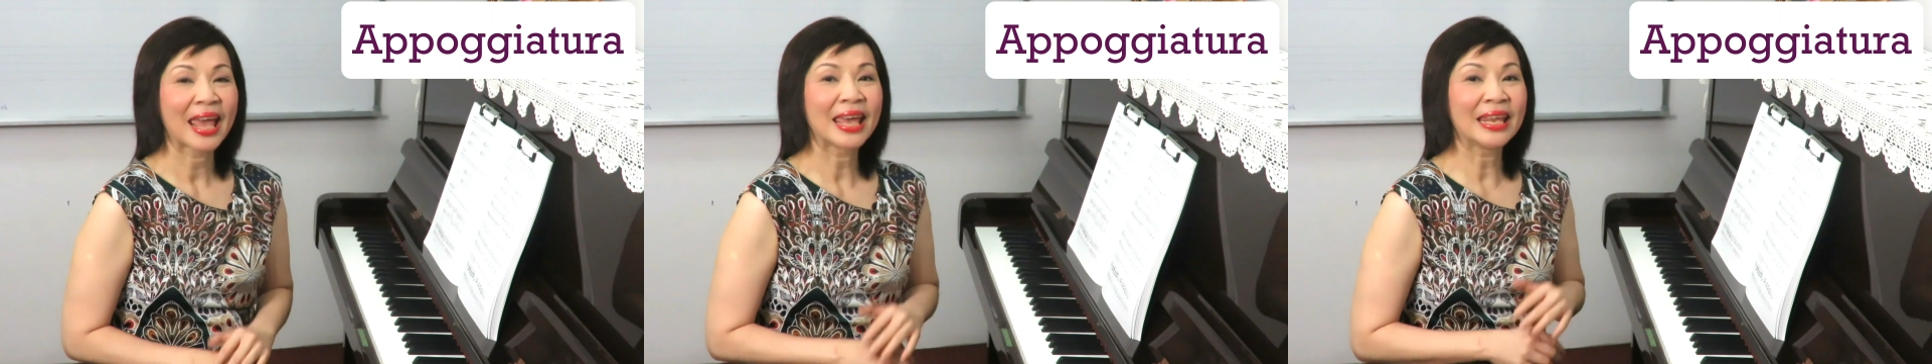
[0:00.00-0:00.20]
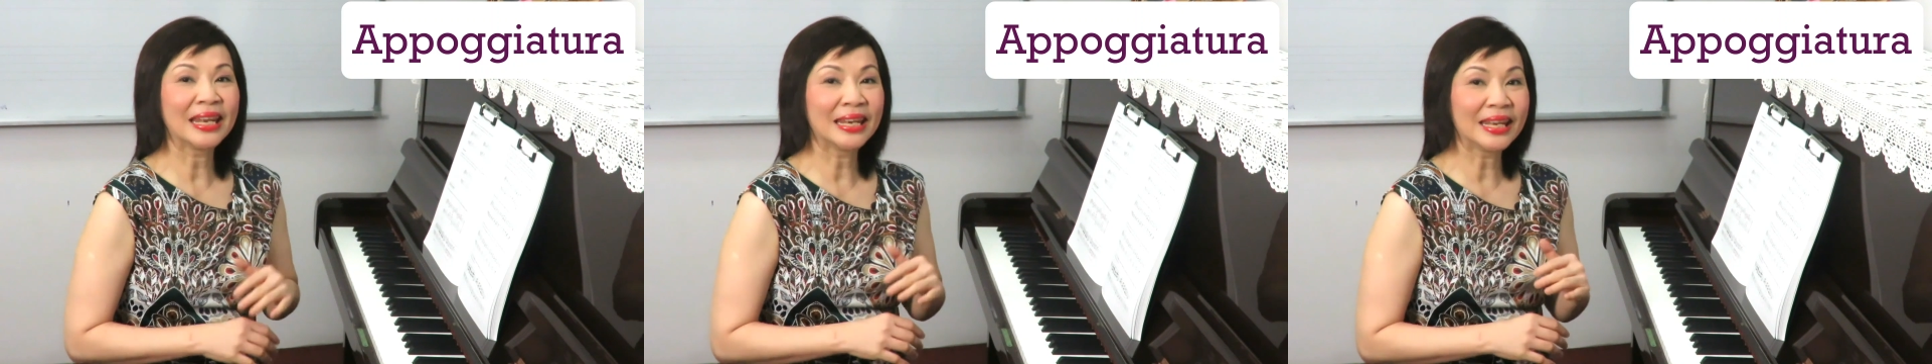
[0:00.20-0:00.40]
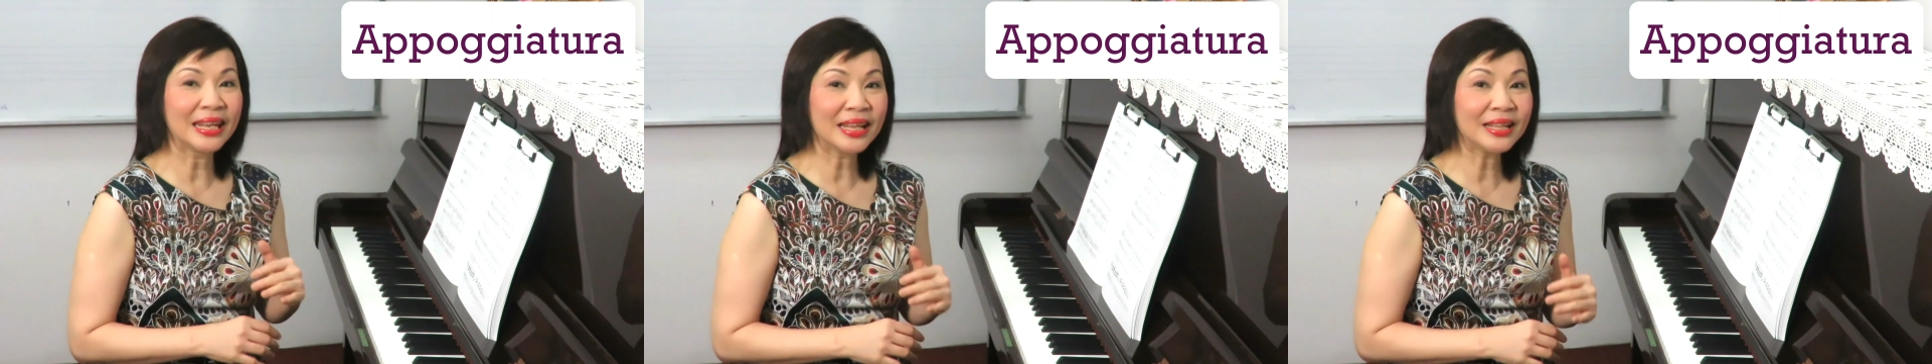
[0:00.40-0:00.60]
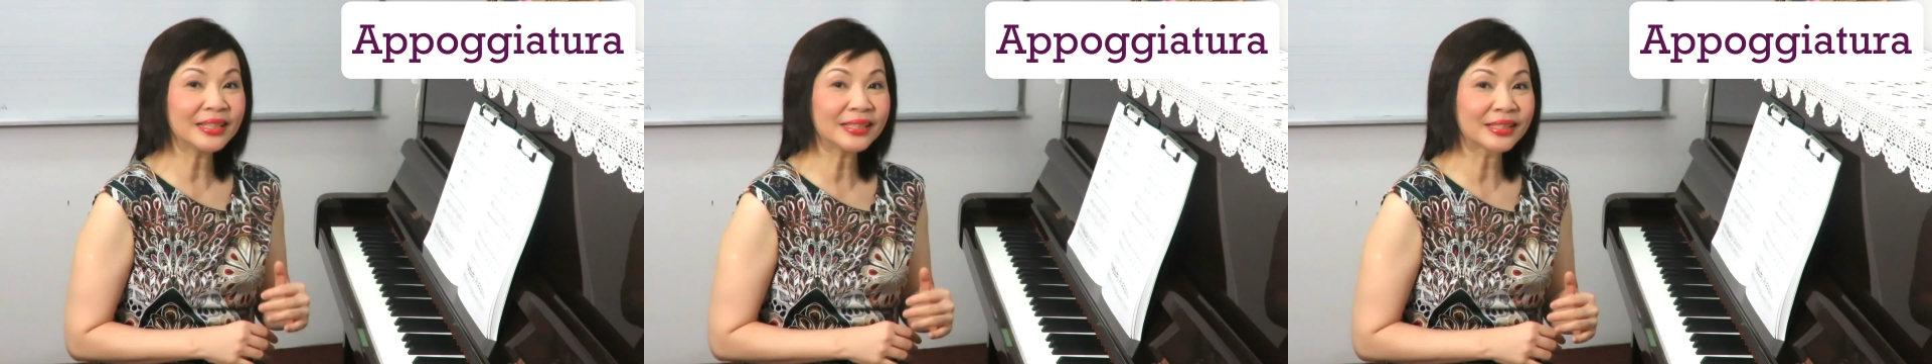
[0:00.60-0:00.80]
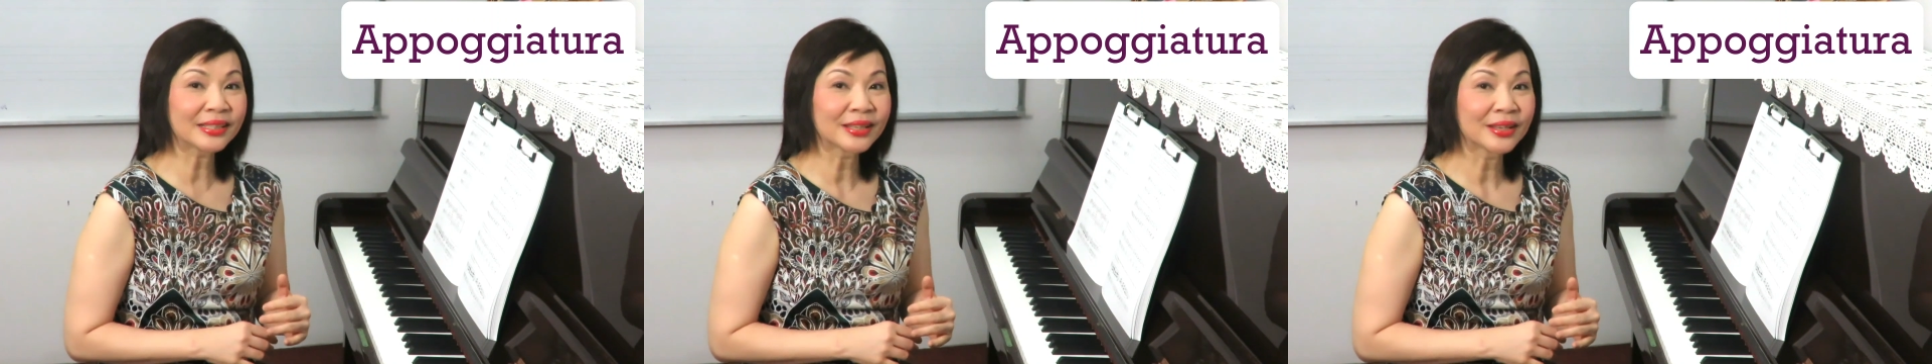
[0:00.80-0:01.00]
It
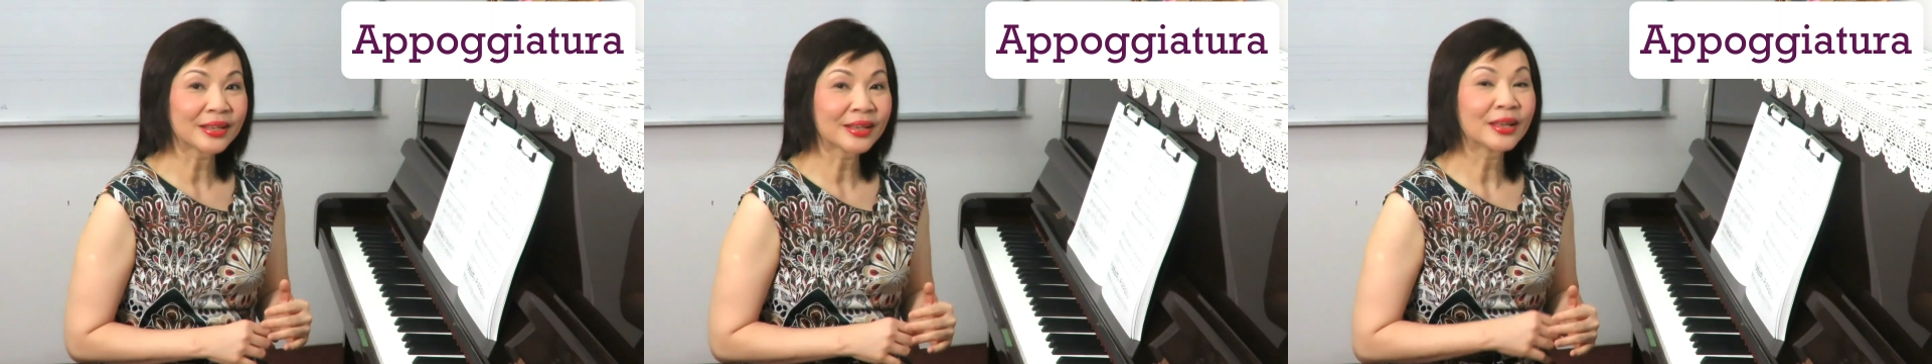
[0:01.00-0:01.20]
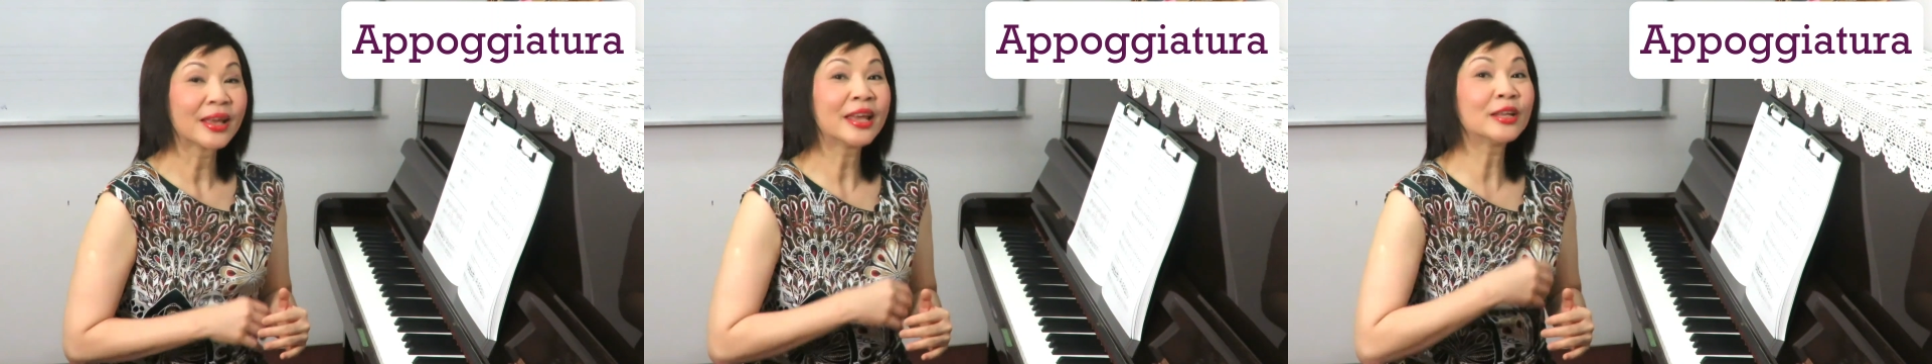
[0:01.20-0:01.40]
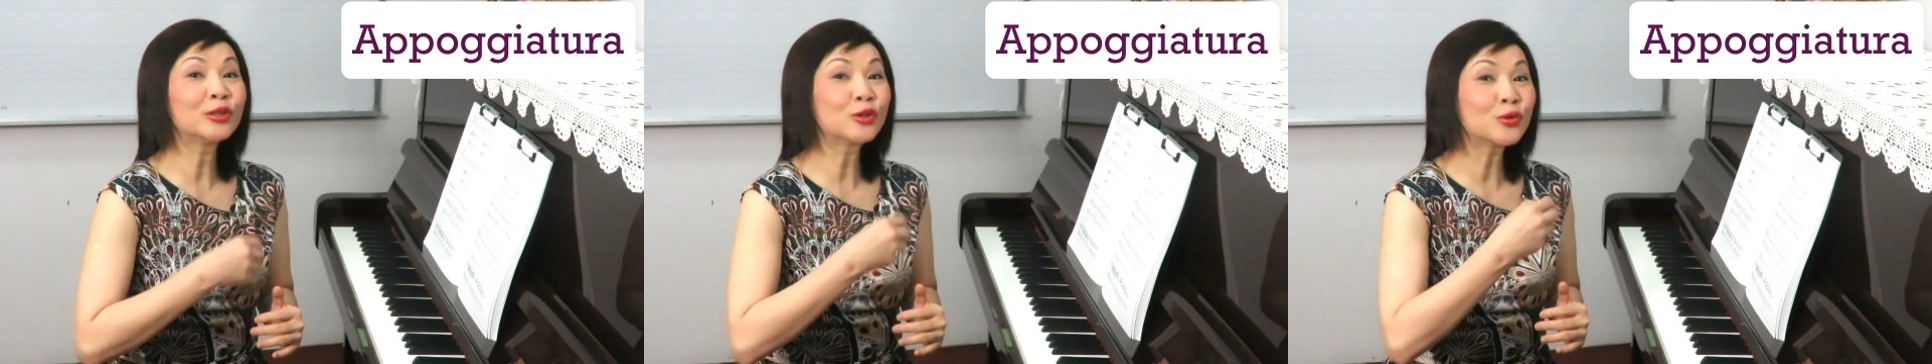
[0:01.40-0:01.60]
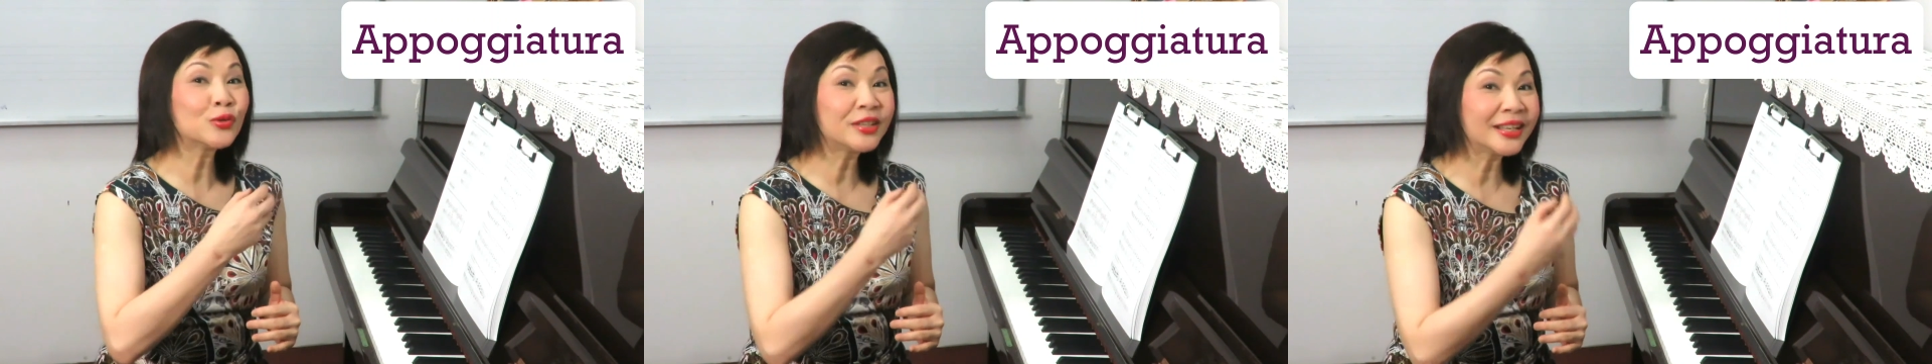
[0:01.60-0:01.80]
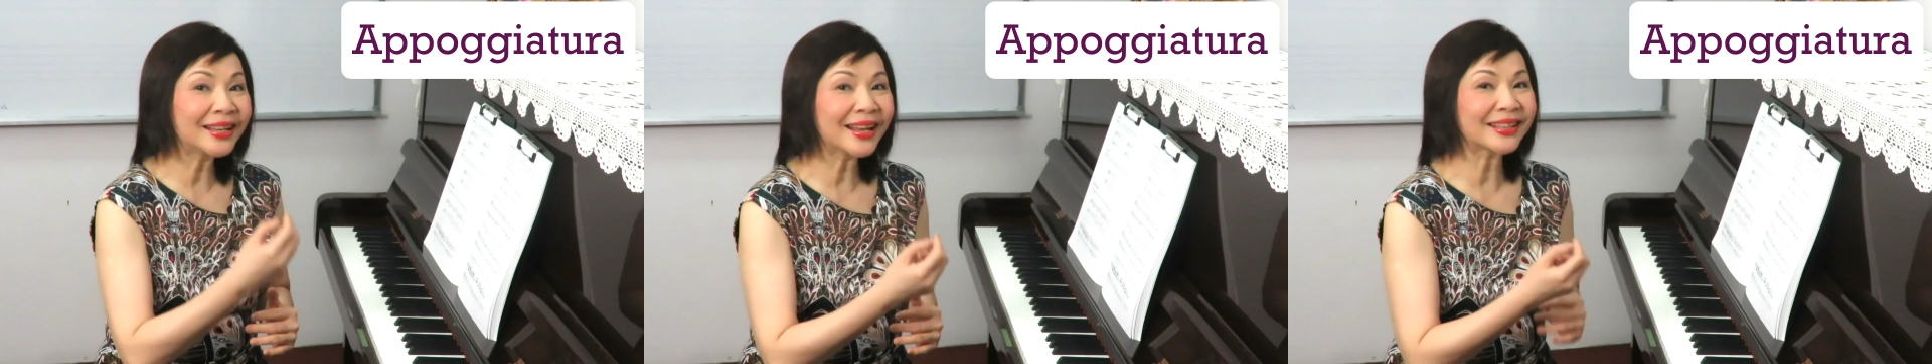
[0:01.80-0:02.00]
leans
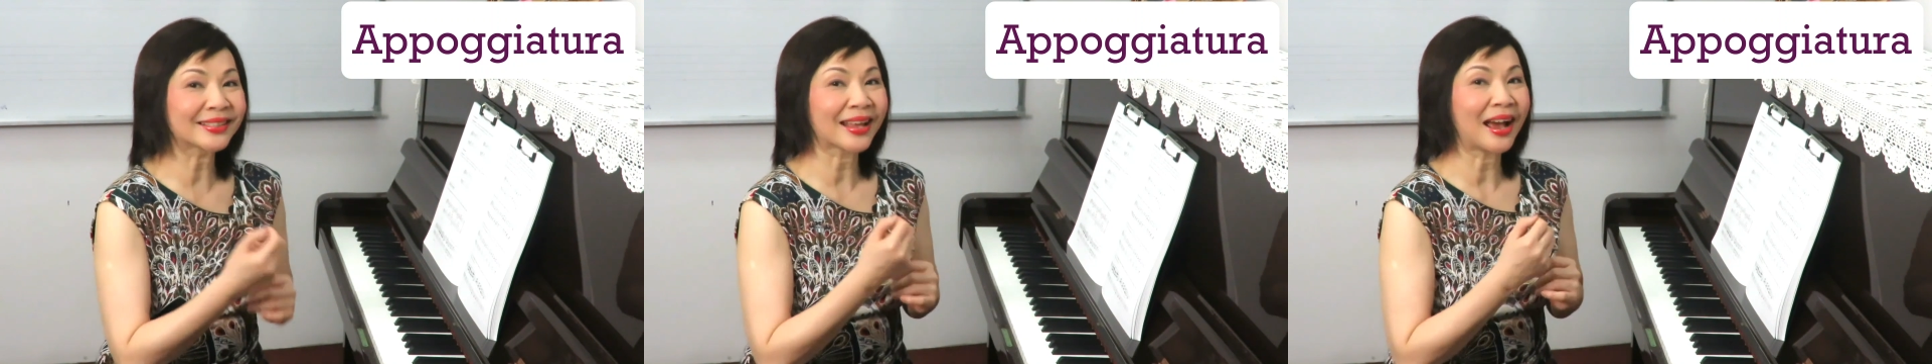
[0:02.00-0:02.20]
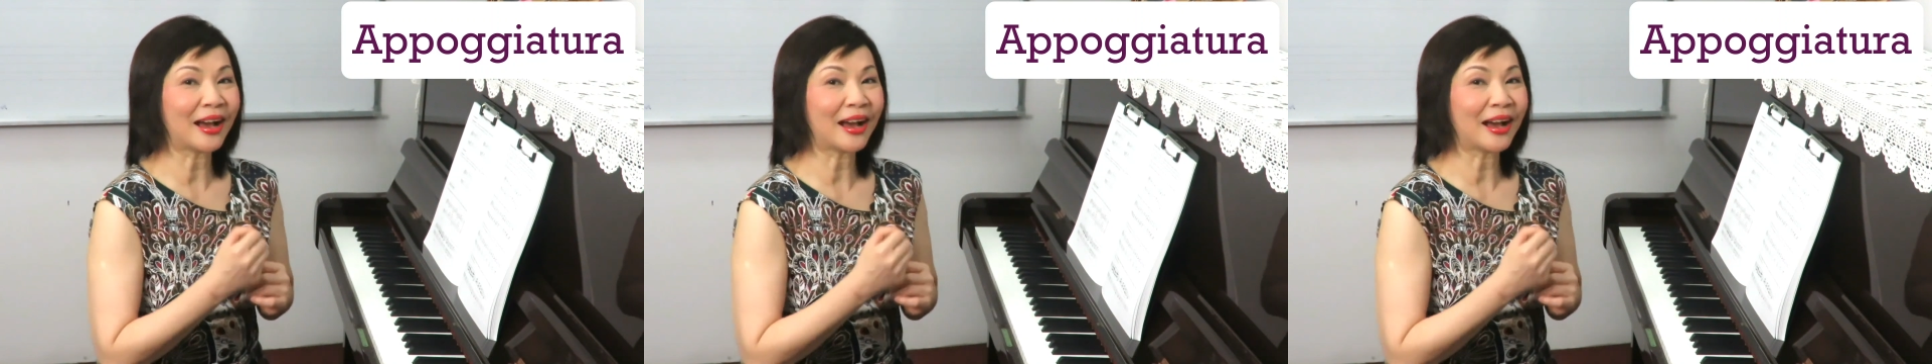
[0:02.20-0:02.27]
into the next